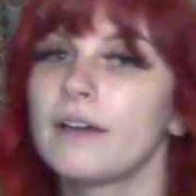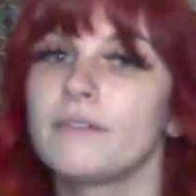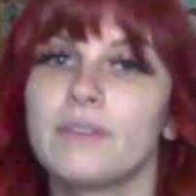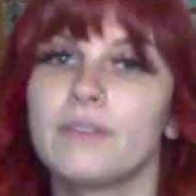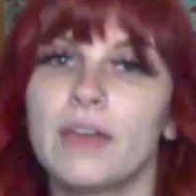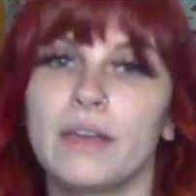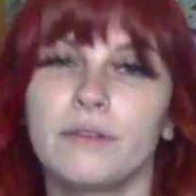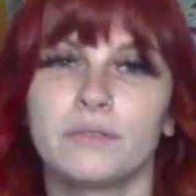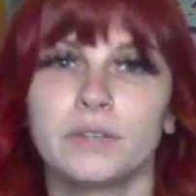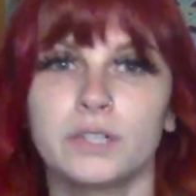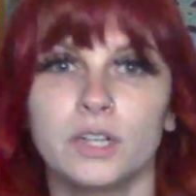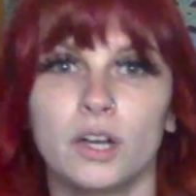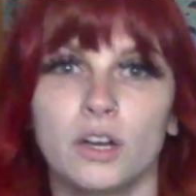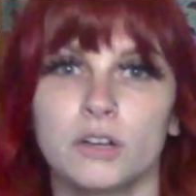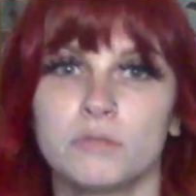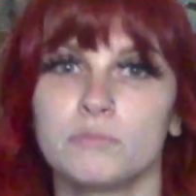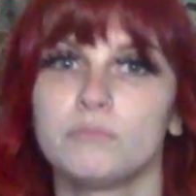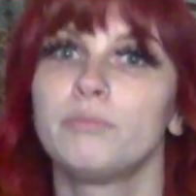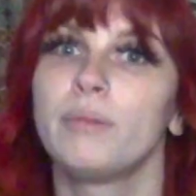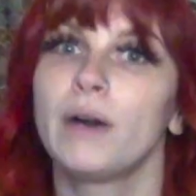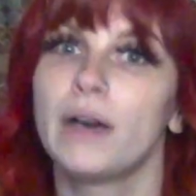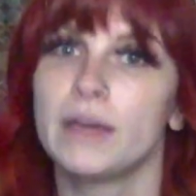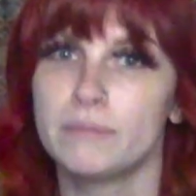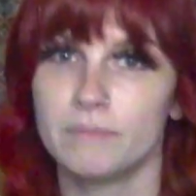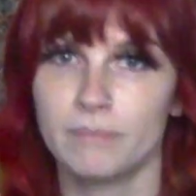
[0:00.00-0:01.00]
have every dog
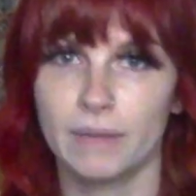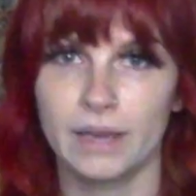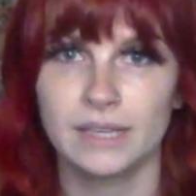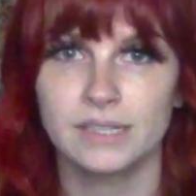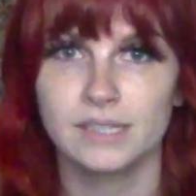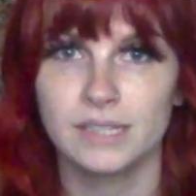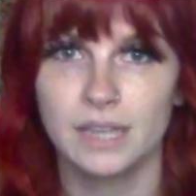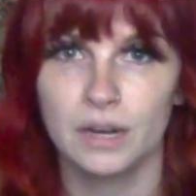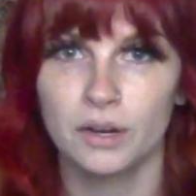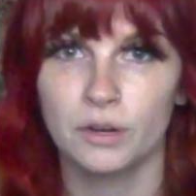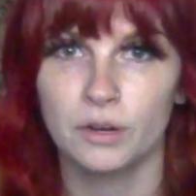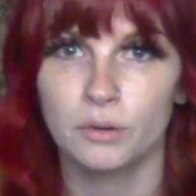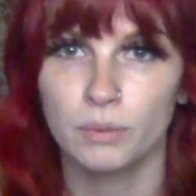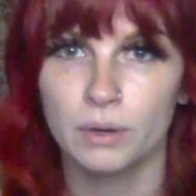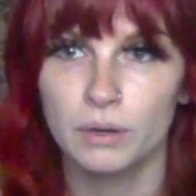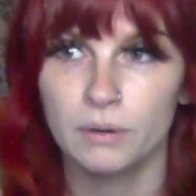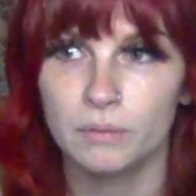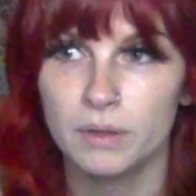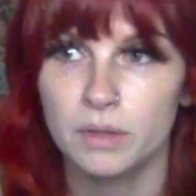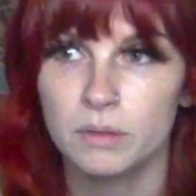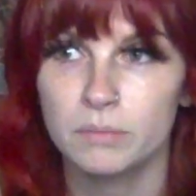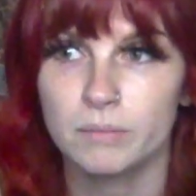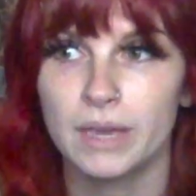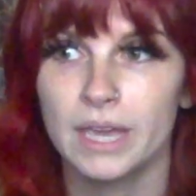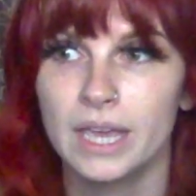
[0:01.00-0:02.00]
but my scared one
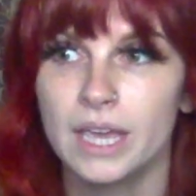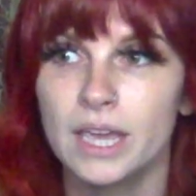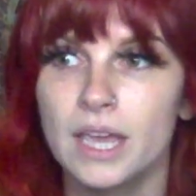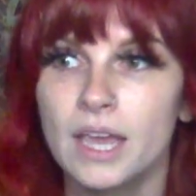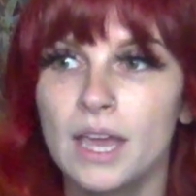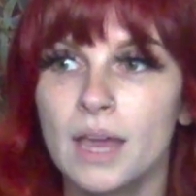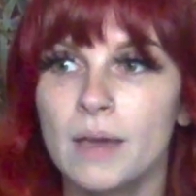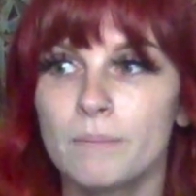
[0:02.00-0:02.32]
with me.